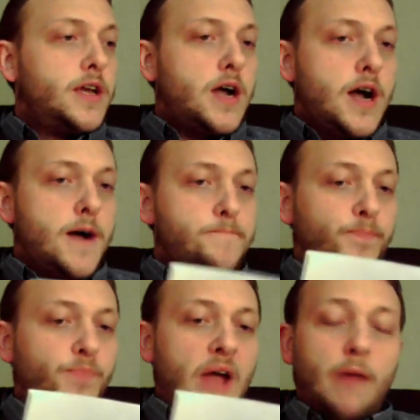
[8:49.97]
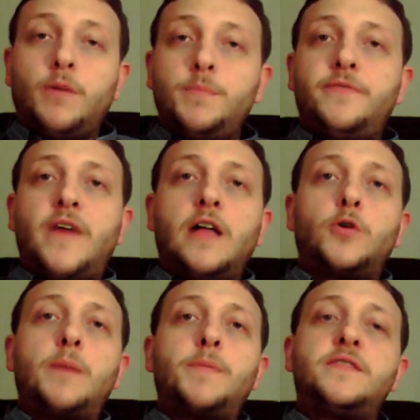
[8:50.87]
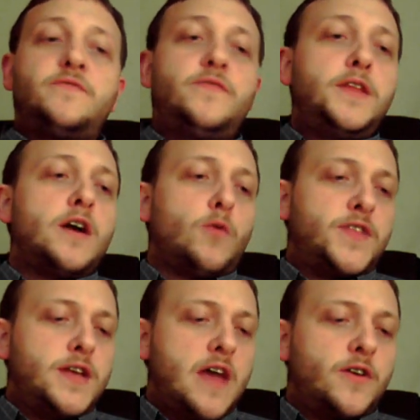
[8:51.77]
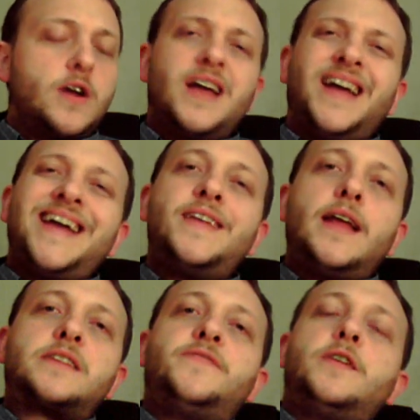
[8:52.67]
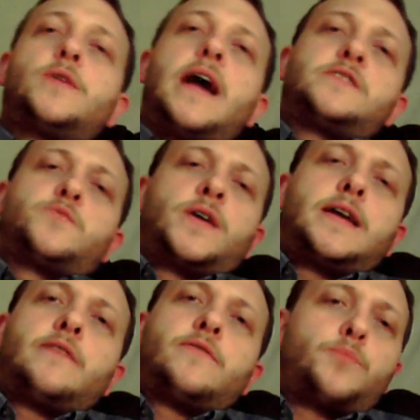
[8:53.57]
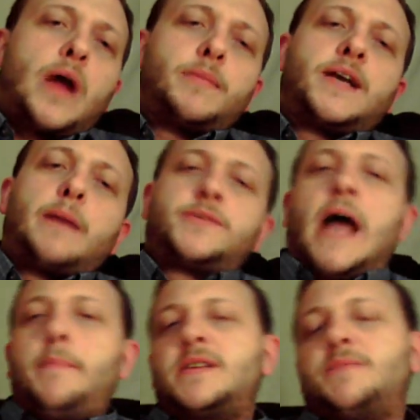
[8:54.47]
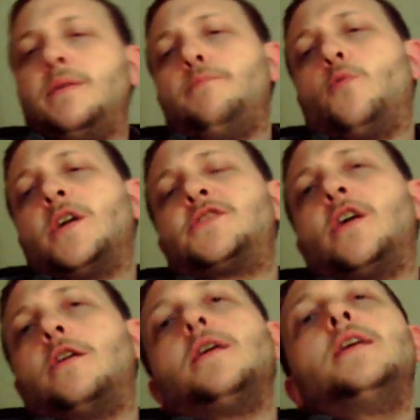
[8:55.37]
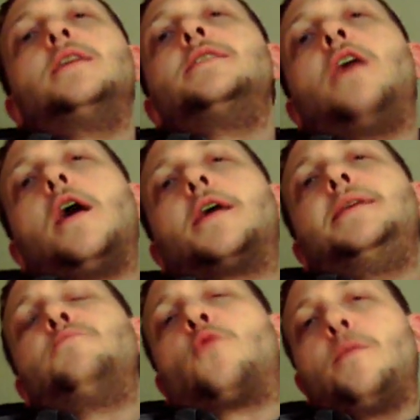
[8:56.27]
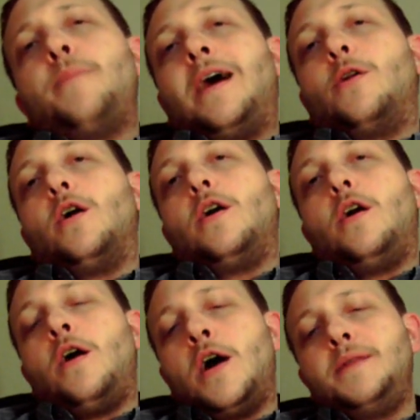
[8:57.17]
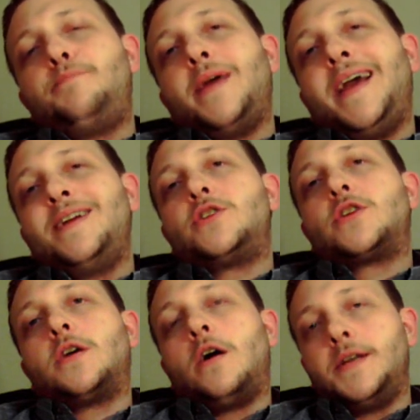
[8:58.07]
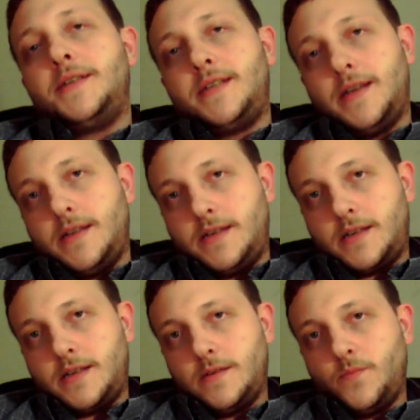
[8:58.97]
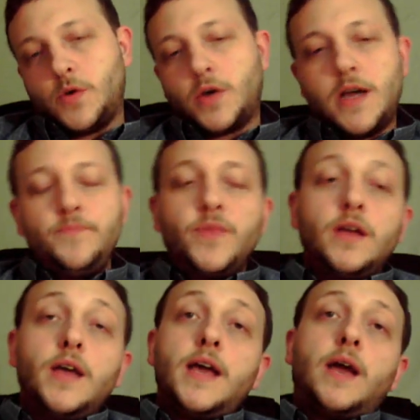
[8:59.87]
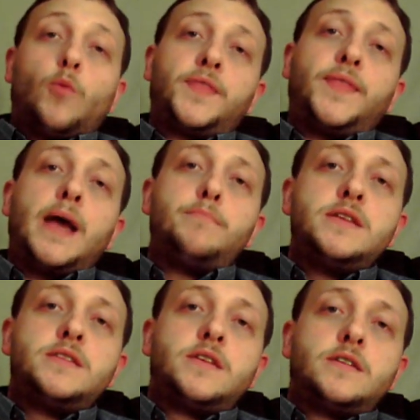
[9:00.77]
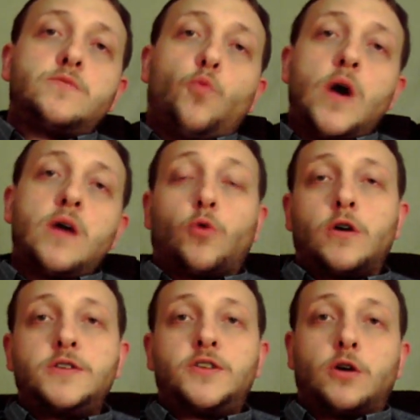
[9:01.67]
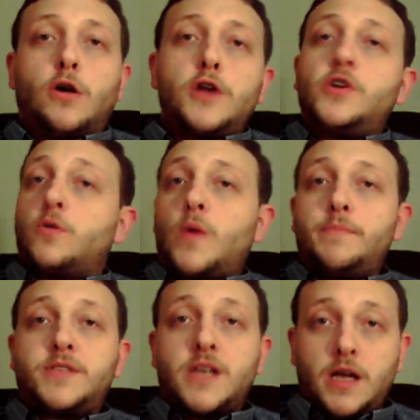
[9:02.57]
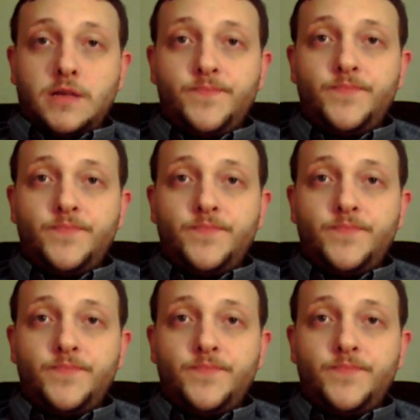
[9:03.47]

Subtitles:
I will be following up on this video with another. In the next video, guys, we're going to cover probably a couple topics, but we're going to start talking more about on-page content. Okay, and what that means is what words are on your website,